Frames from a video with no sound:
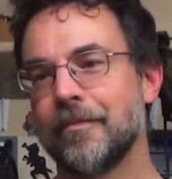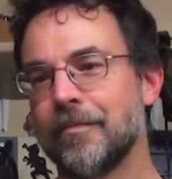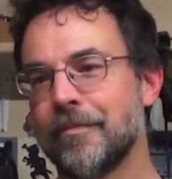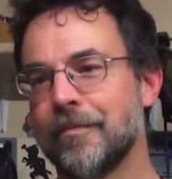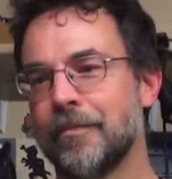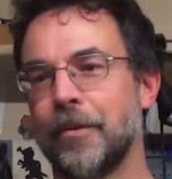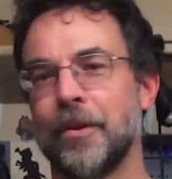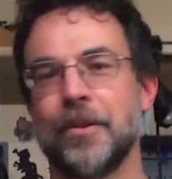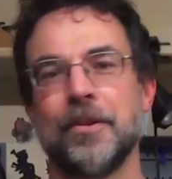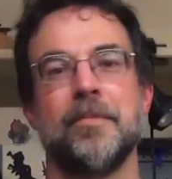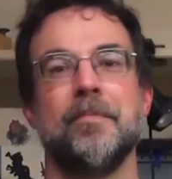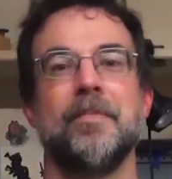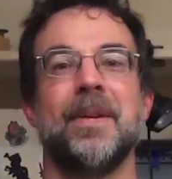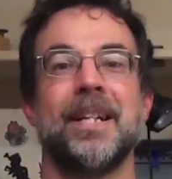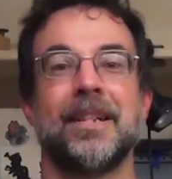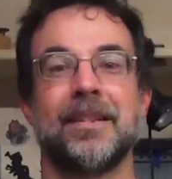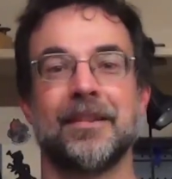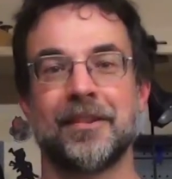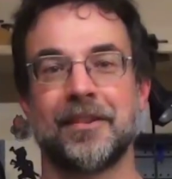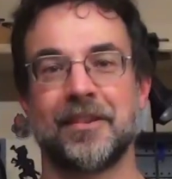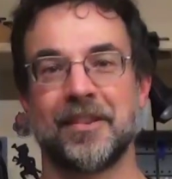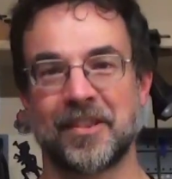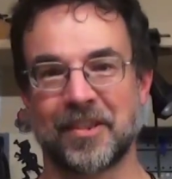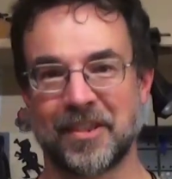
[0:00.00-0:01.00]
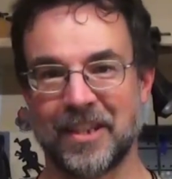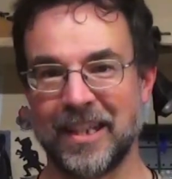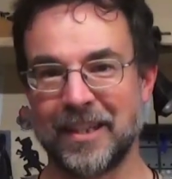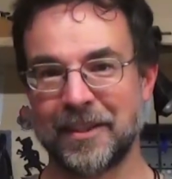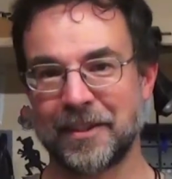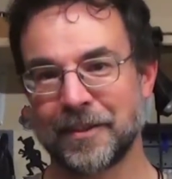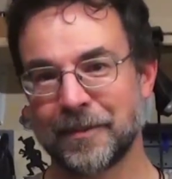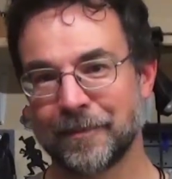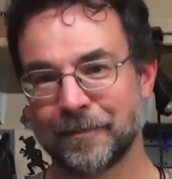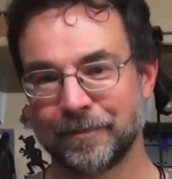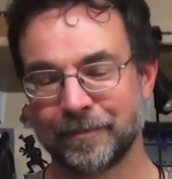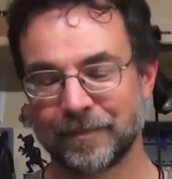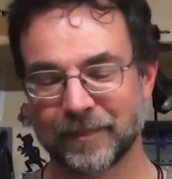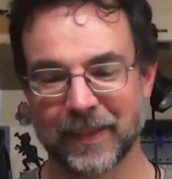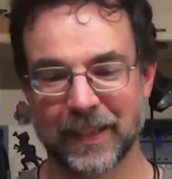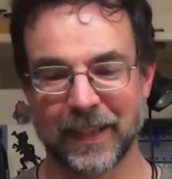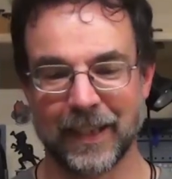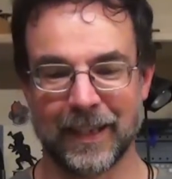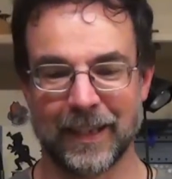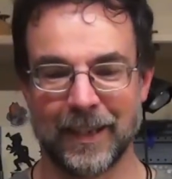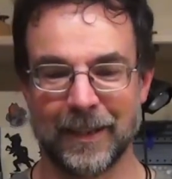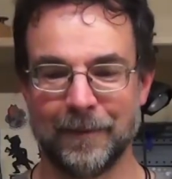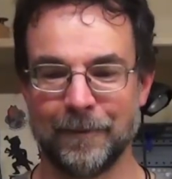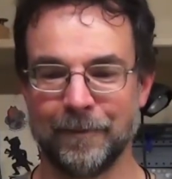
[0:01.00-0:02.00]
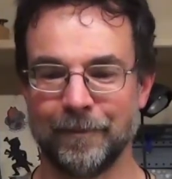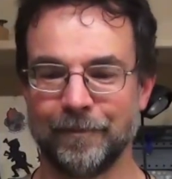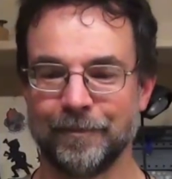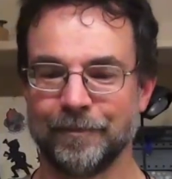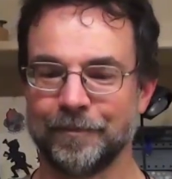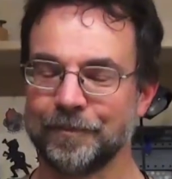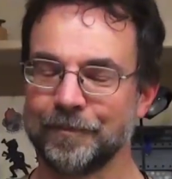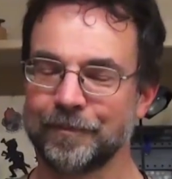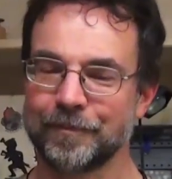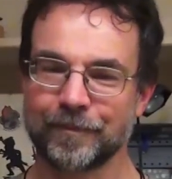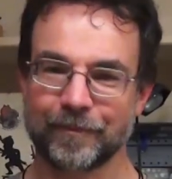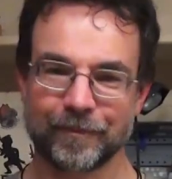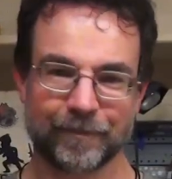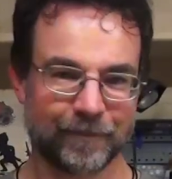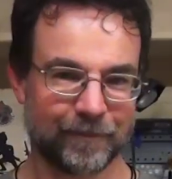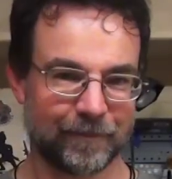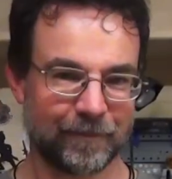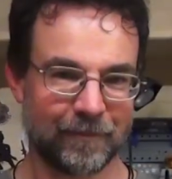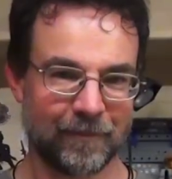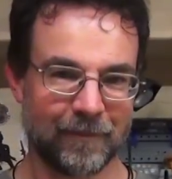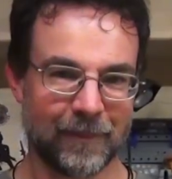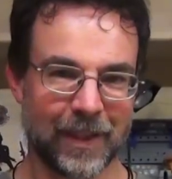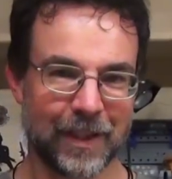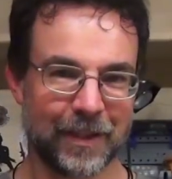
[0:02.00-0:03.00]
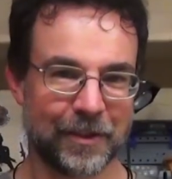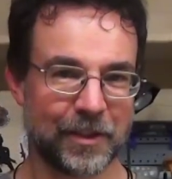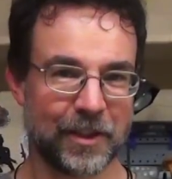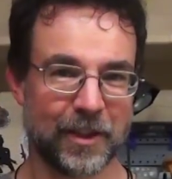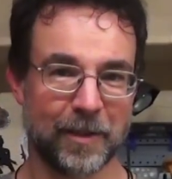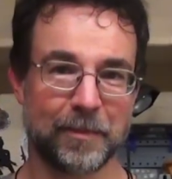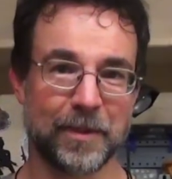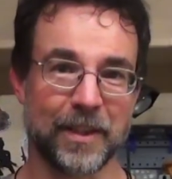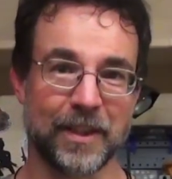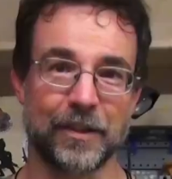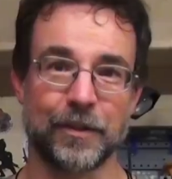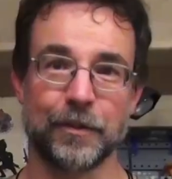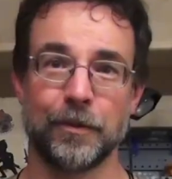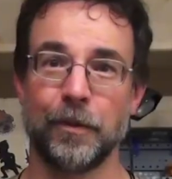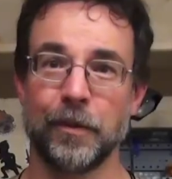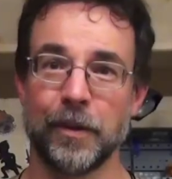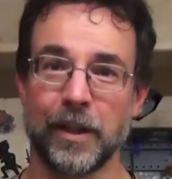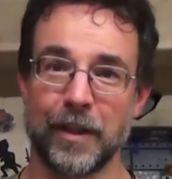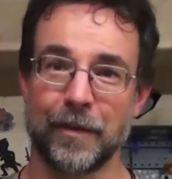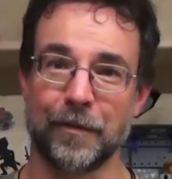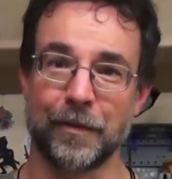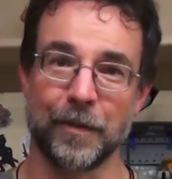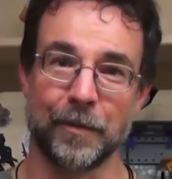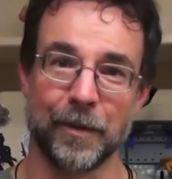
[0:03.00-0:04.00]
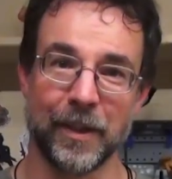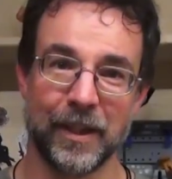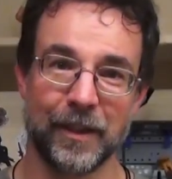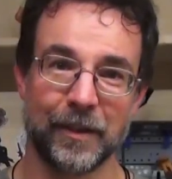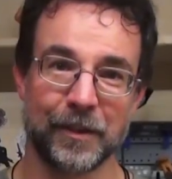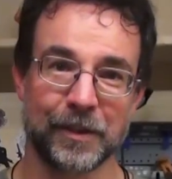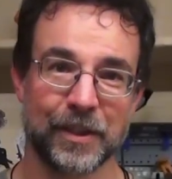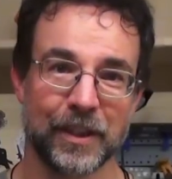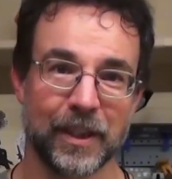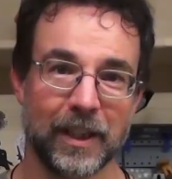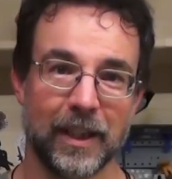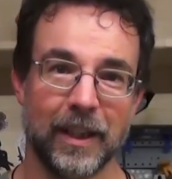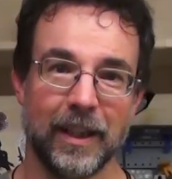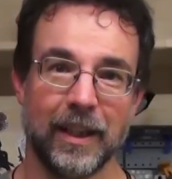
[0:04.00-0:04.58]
monumental success, adopted all over the world.